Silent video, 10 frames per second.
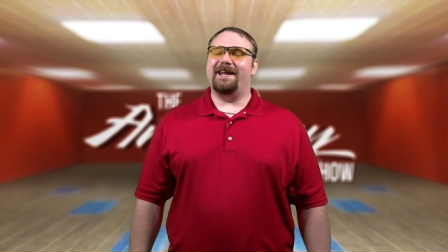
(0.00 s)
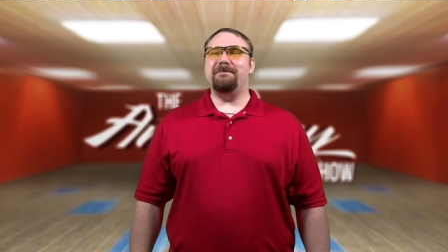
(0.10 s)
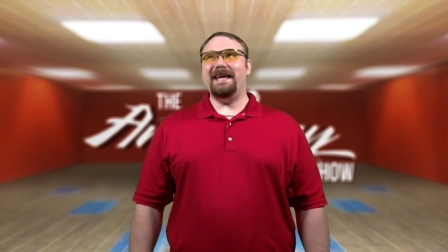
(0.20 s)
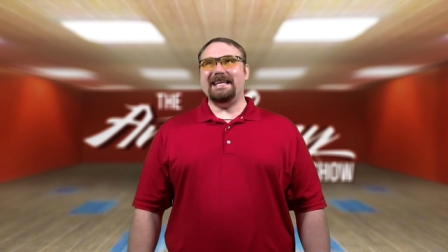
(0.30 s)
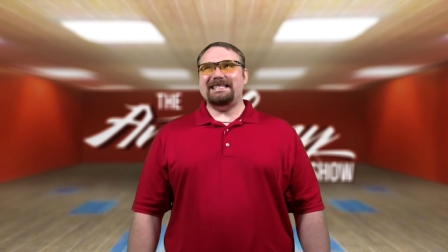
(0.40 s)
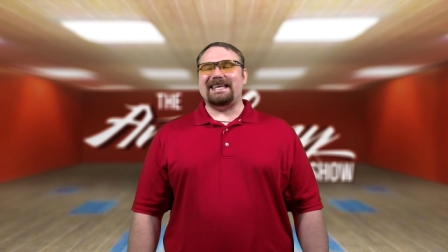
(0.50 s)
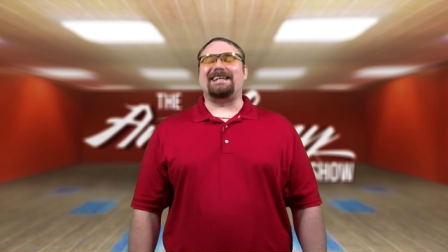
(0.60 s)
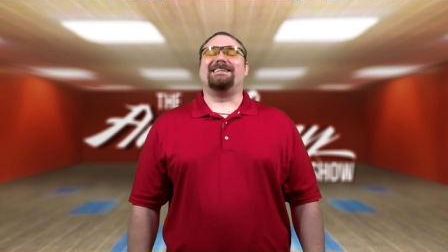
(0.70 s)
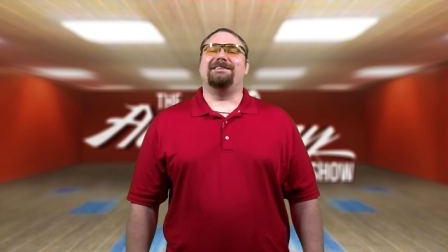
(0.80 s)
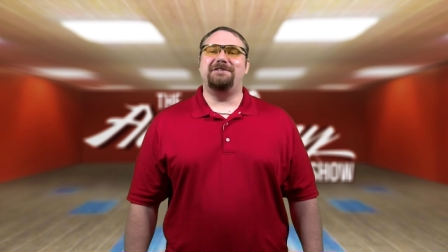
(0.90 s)
and
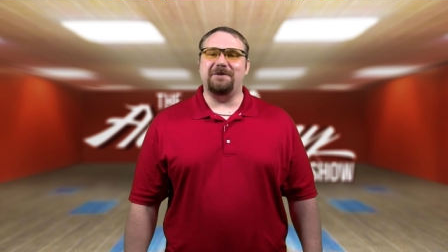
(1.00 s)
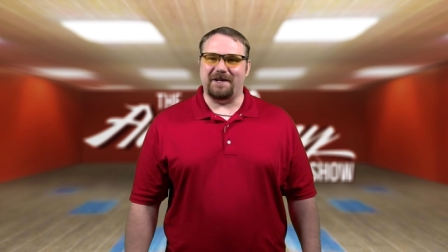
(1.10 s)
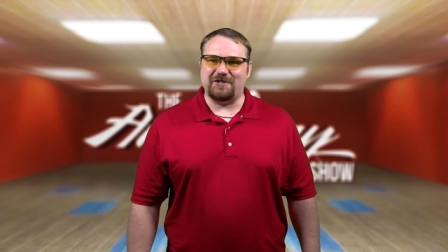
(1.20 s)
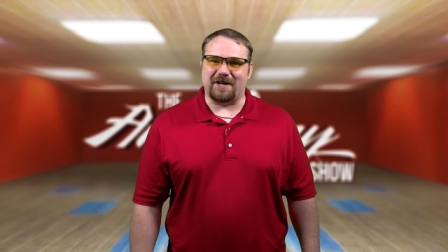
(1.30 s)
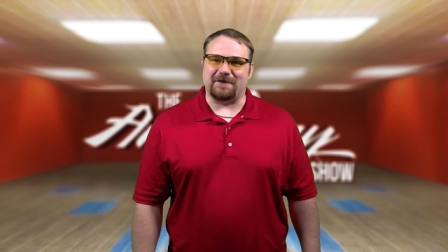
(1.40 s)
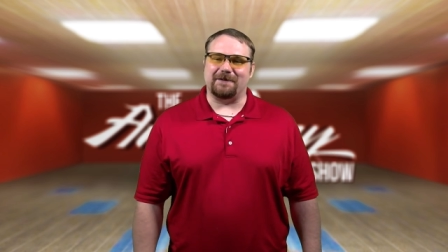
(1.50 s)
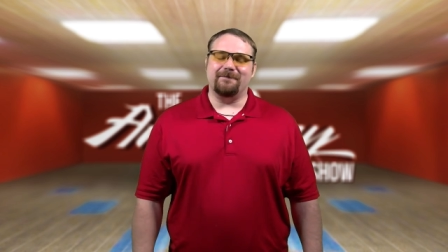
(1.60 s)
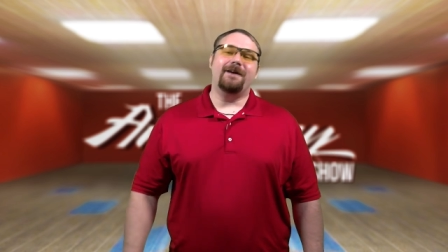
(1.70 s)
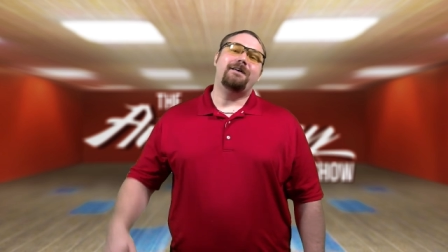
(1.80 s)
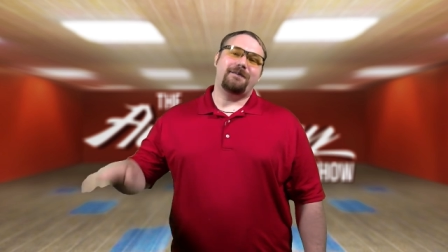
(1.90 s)
amazing to each other.
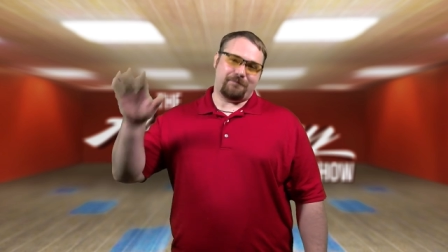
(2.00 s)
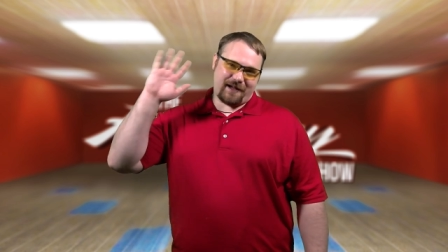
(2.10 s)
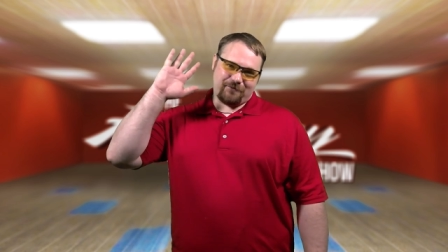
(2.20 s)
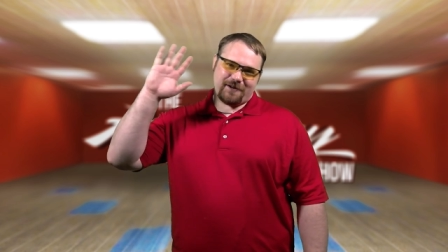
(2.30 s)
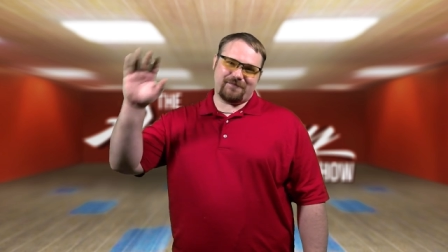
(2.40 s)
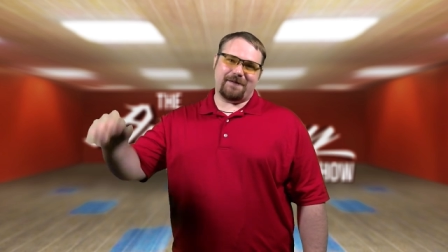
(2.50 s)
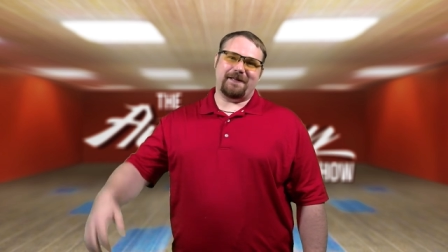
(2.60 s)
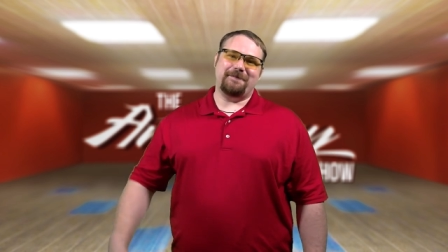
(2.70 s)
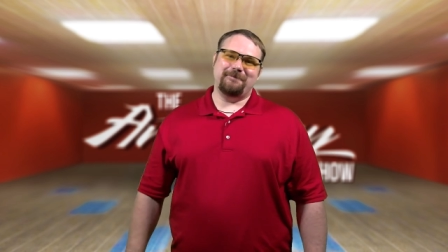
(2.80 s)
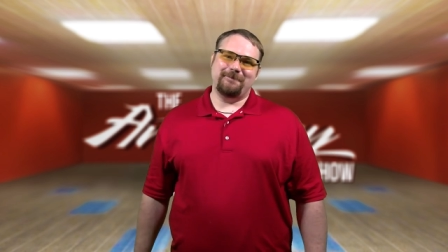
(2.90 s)
Bye, Freedom Family.